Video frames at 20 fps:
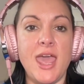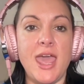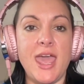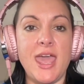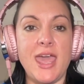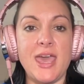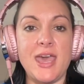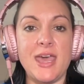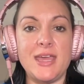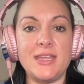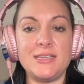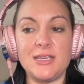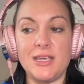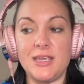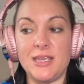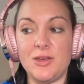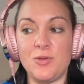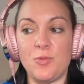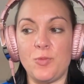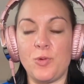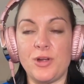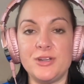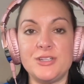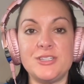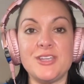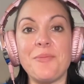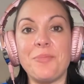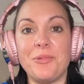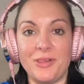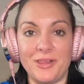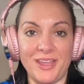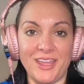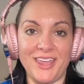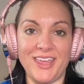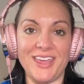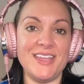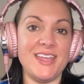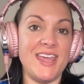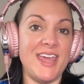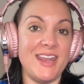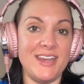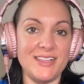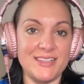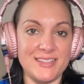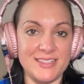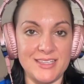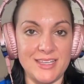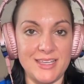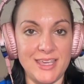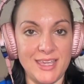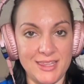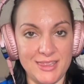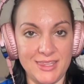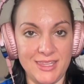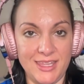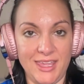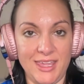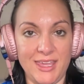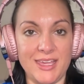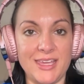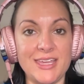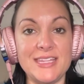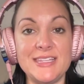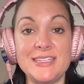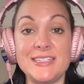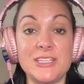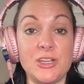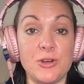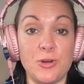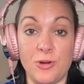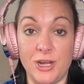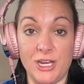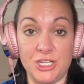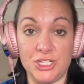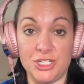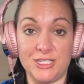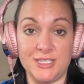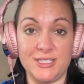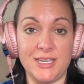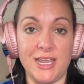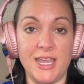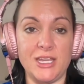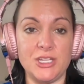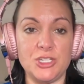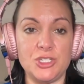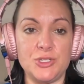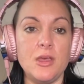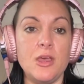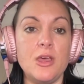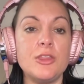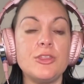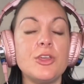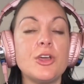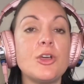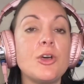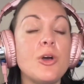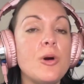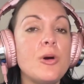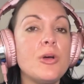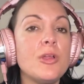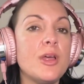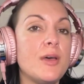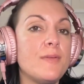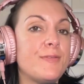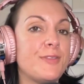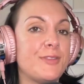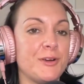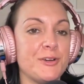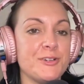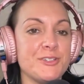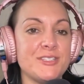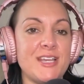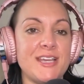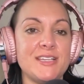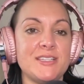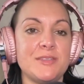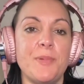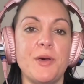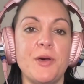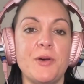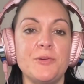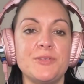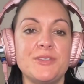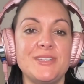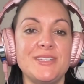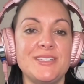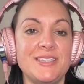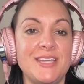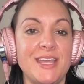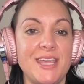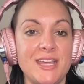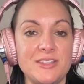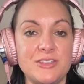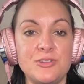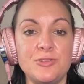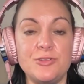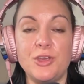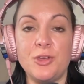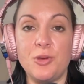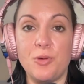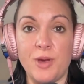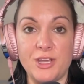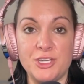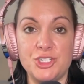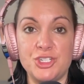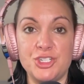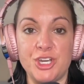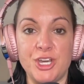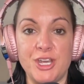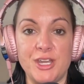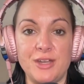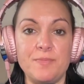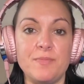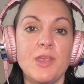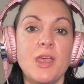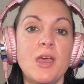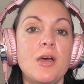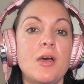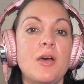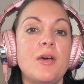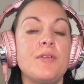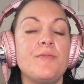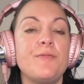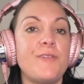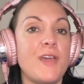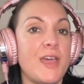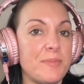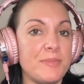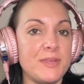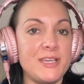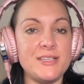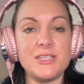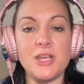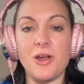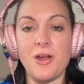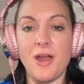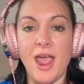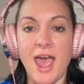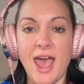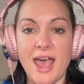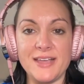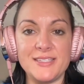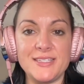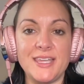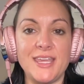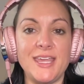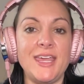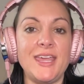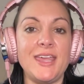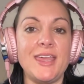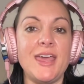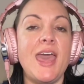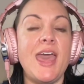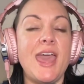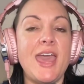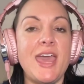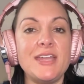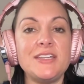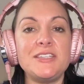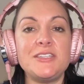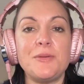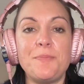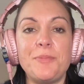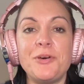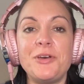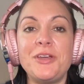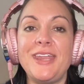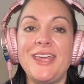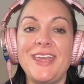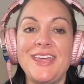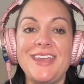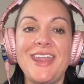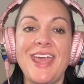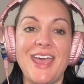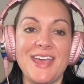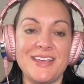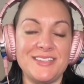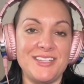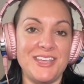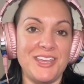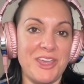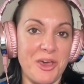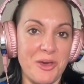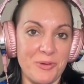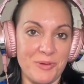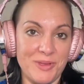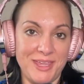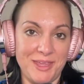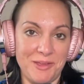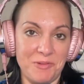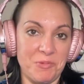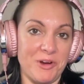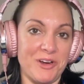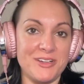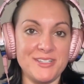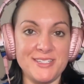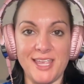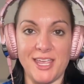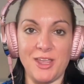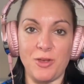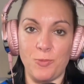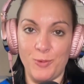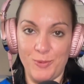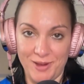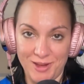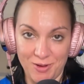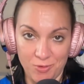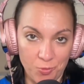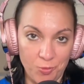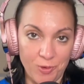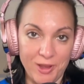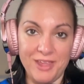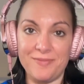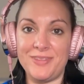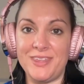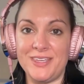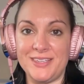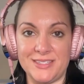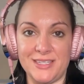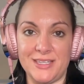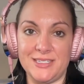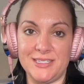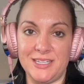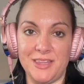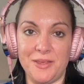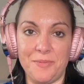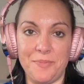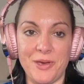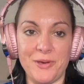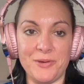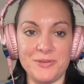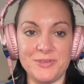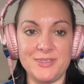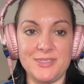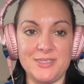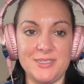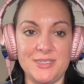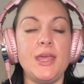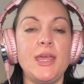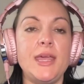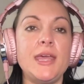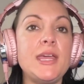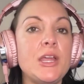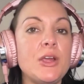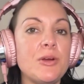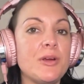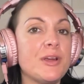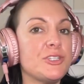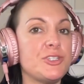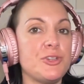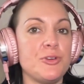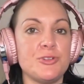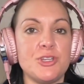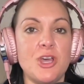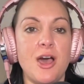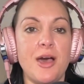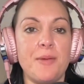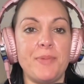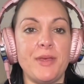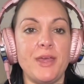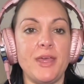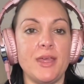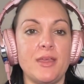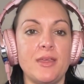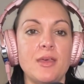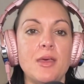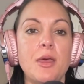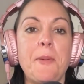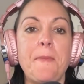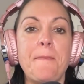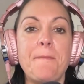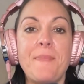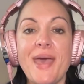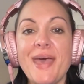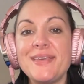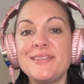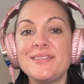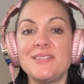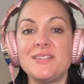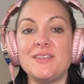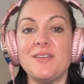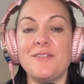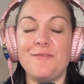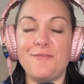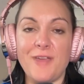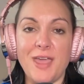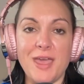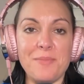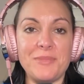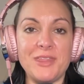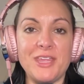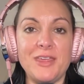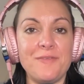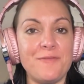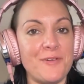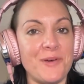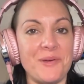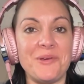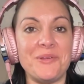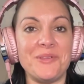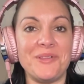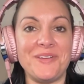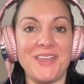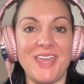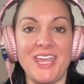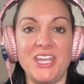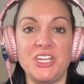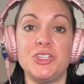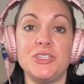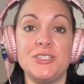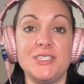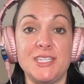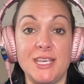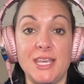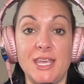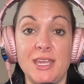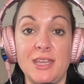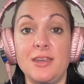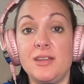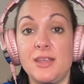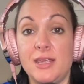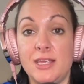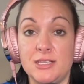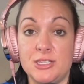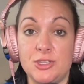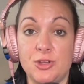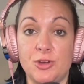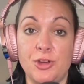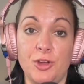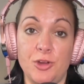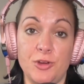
and we're doubling it, and it's in the consideration stage. The goal of Thursday's post is to answer the question families are asking and to put in SEO keywords, like we weave this into the post. Here is your topic: best family photo locations in insert your